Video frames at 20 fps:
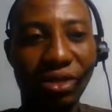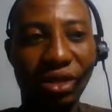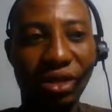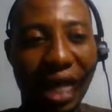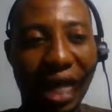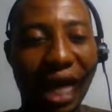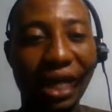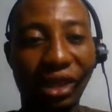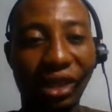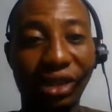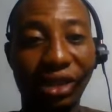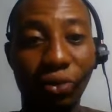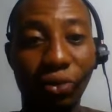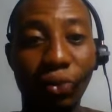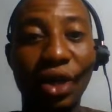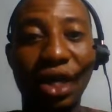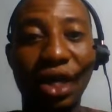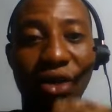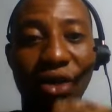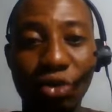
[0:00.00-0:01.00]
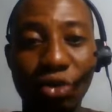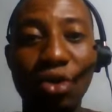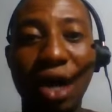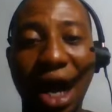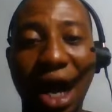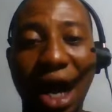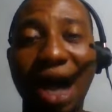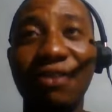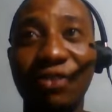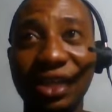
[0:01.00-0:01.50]
like we
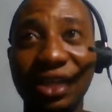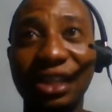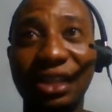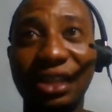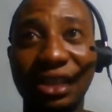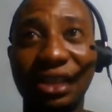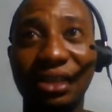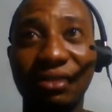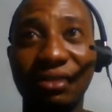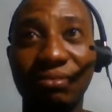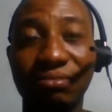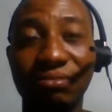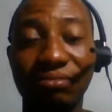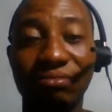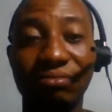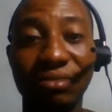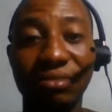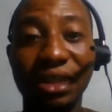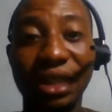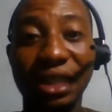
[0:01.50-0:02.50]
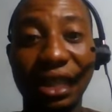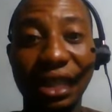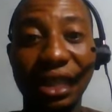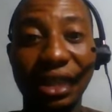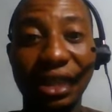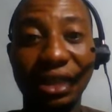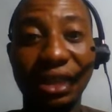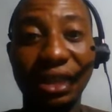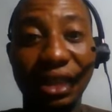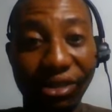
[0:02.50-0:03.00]
do have it
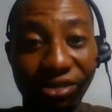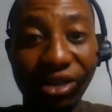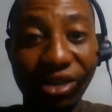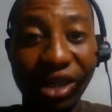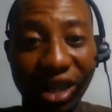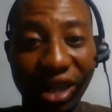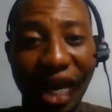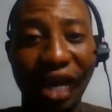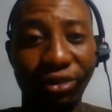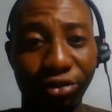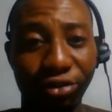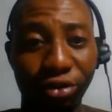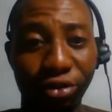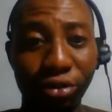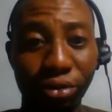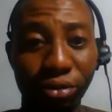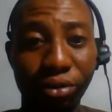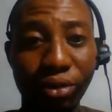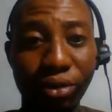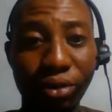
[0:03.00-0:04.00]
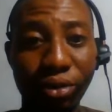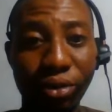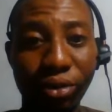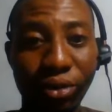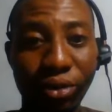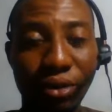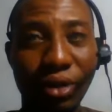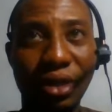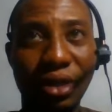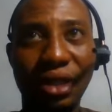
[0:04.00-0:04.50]
in real life too,
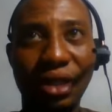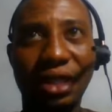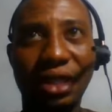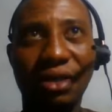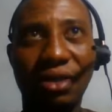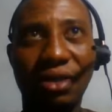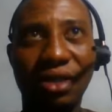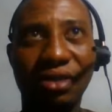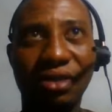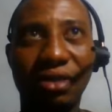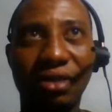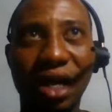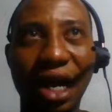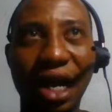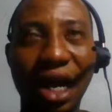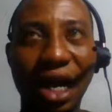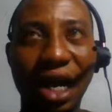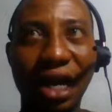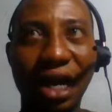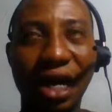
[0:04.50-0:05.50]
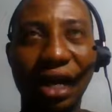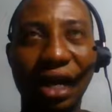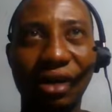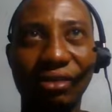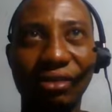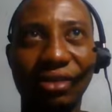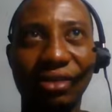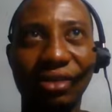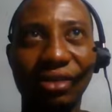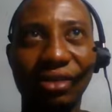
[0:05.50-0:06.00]

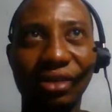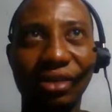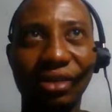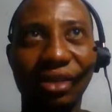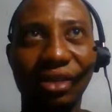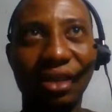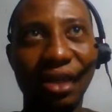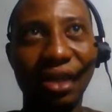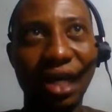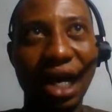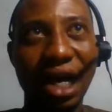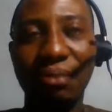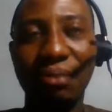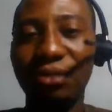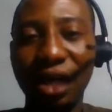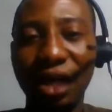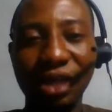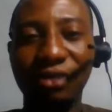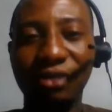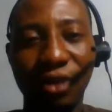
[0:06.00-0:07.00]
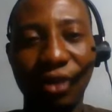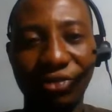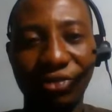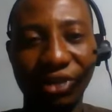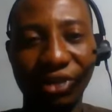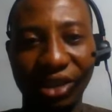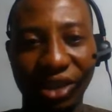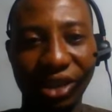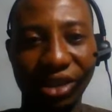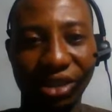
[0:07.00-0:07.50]
and I'm not
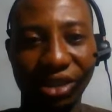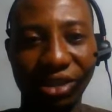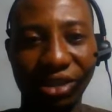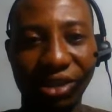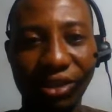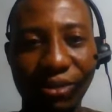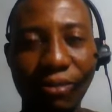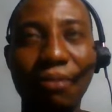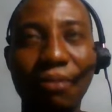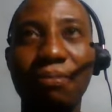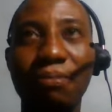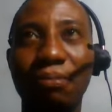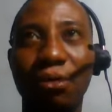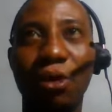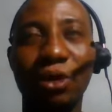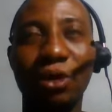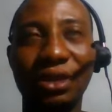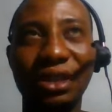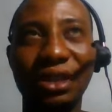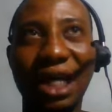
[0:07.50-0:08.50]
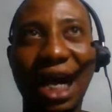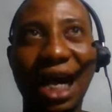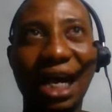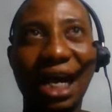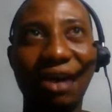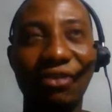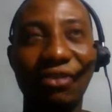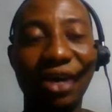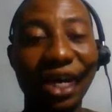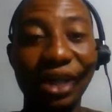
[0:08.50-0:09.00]
involved in this, but I
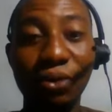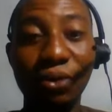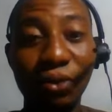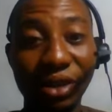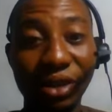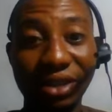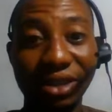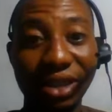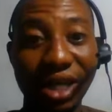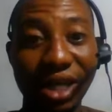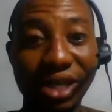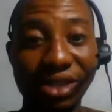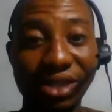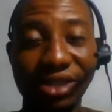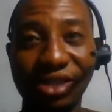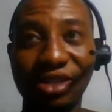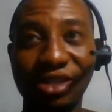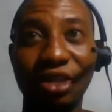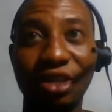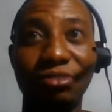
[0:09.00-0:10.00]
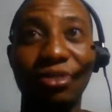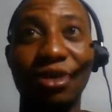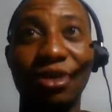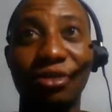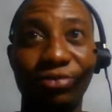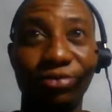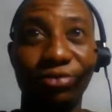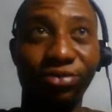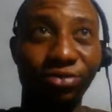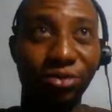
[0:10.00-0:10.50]
have already witnessed some
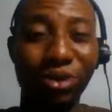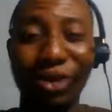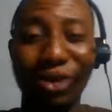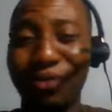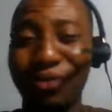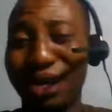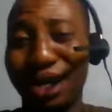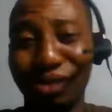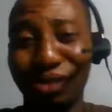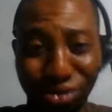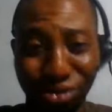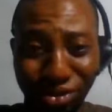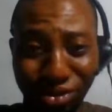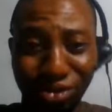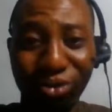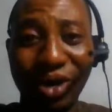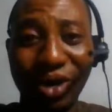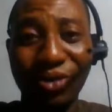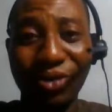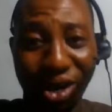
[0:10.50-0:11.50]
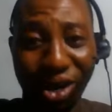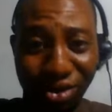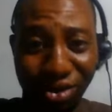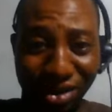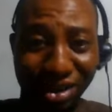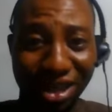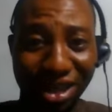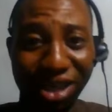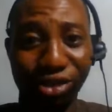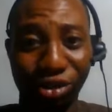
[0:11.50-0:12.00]
of, when we are
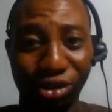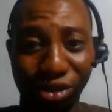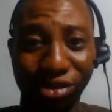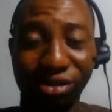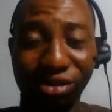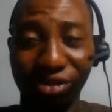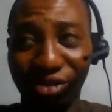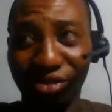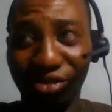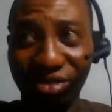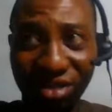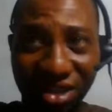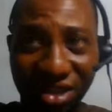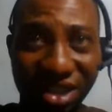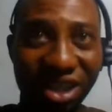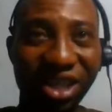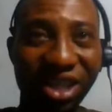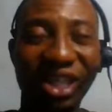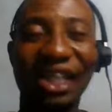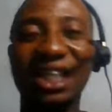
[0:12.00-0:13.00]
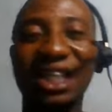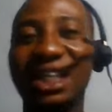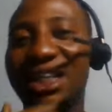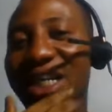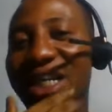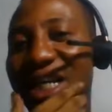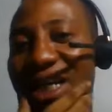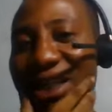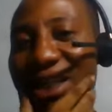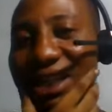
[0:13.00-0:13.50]
young then too, in
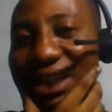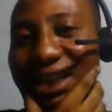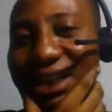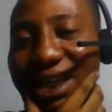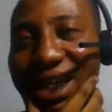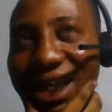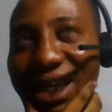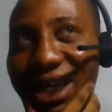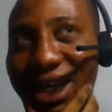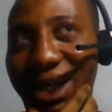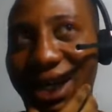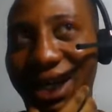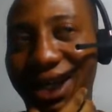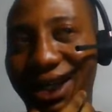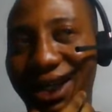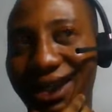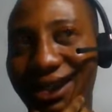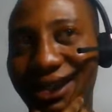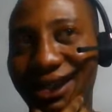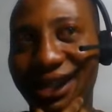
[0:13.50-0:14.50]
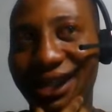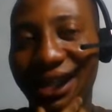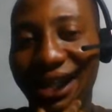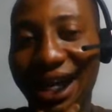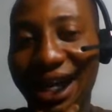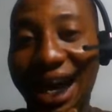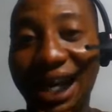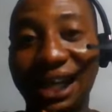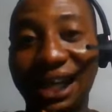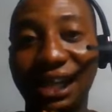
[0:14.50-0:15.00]
the
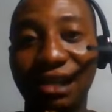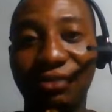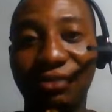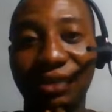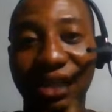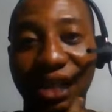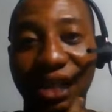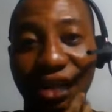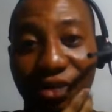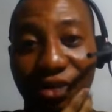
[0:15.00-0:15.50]
area I live in,